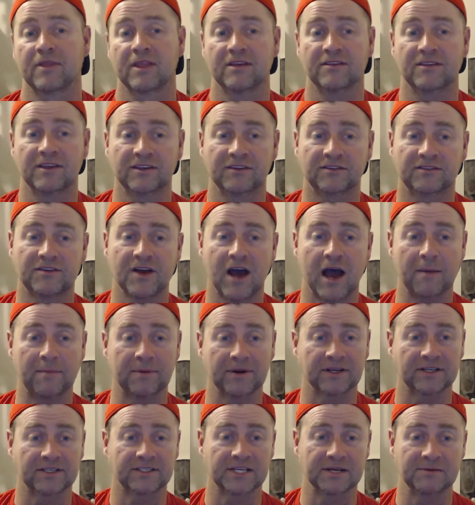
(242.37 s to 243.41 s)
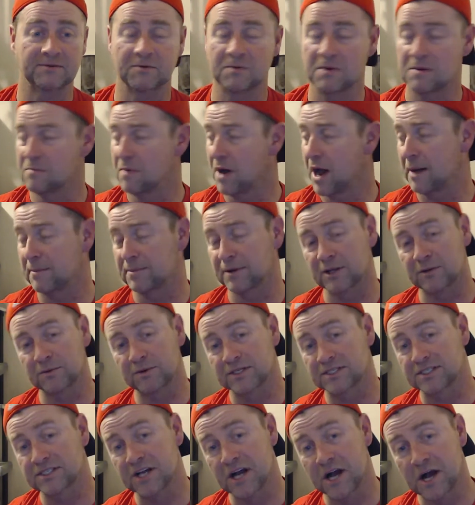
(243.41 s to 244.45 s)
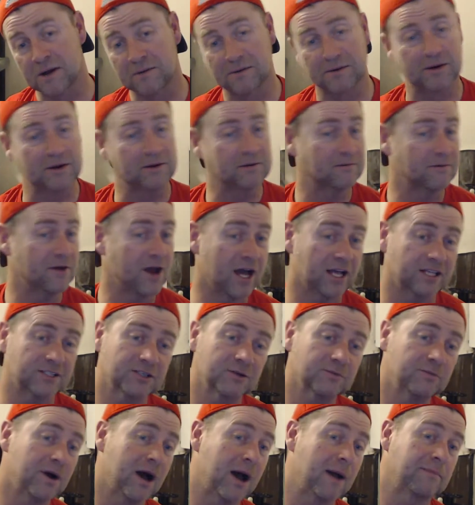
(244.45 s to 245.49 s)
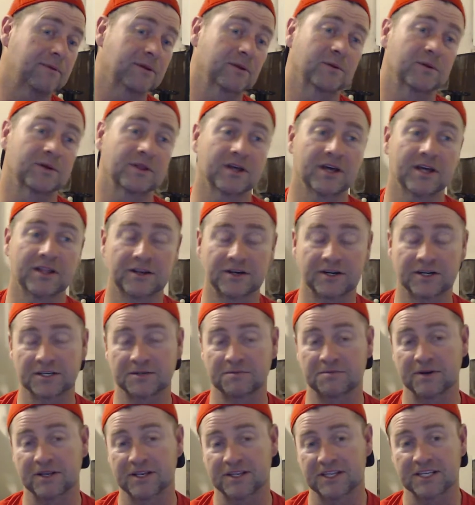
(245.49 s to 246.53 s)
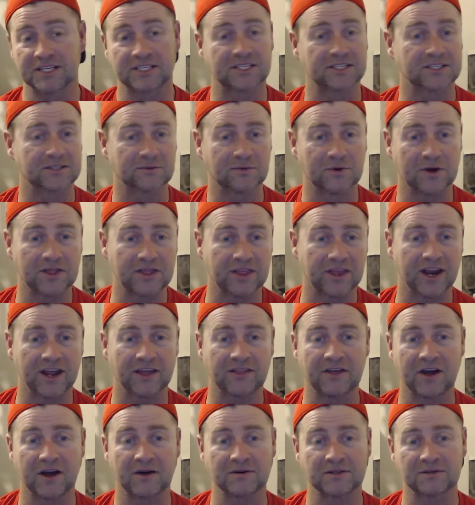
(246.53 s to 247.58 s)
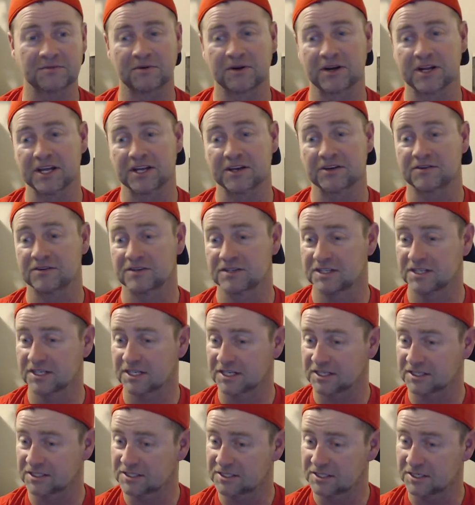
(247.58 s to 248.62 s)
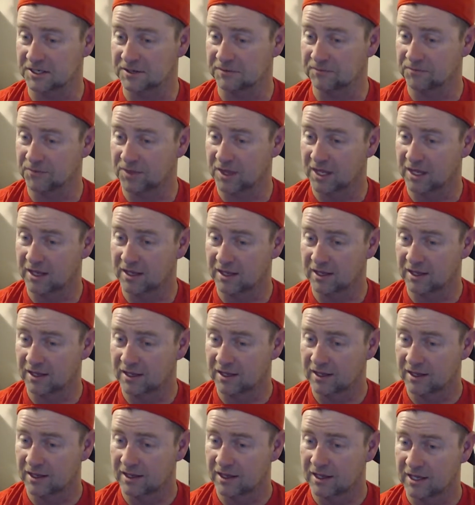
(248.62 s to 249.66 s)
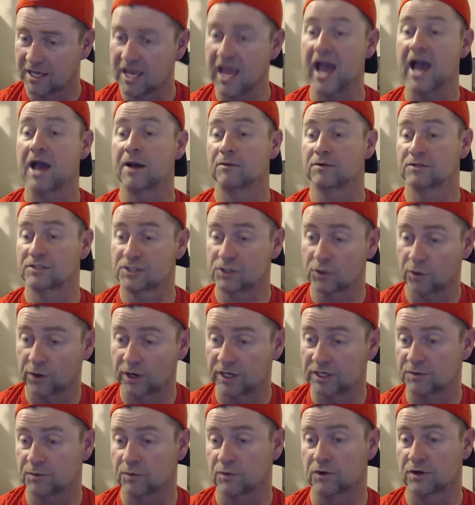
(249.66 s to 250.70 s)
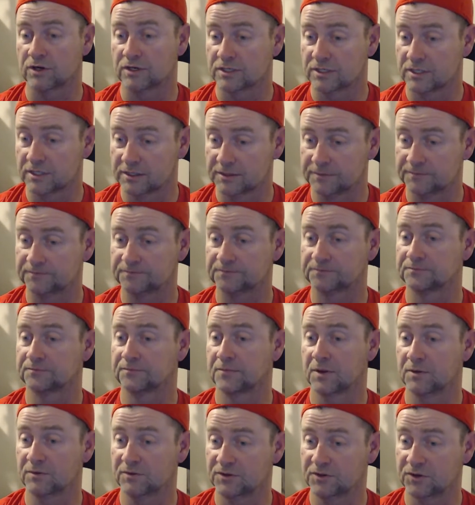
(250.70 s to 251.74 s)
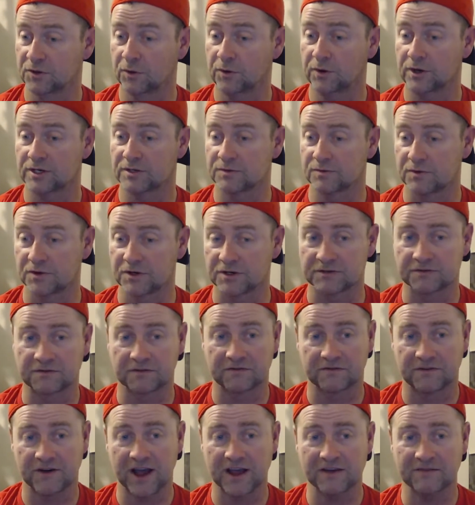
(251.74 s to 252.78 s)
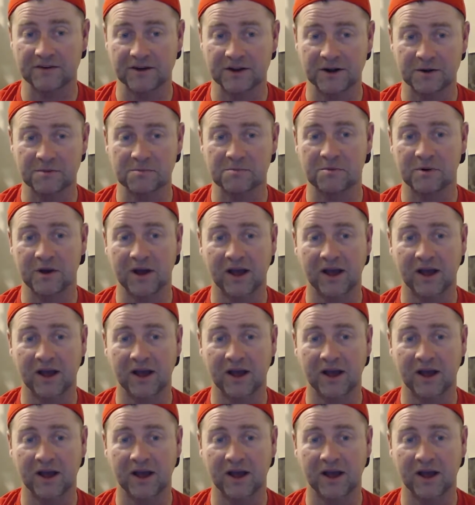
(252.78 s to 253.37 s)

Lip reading: these topics seem to be popular with some and not so popular with others, but this is one that I thought was pretty interesting. So yeah, with Storage Wars. There's Storage Wars for $500.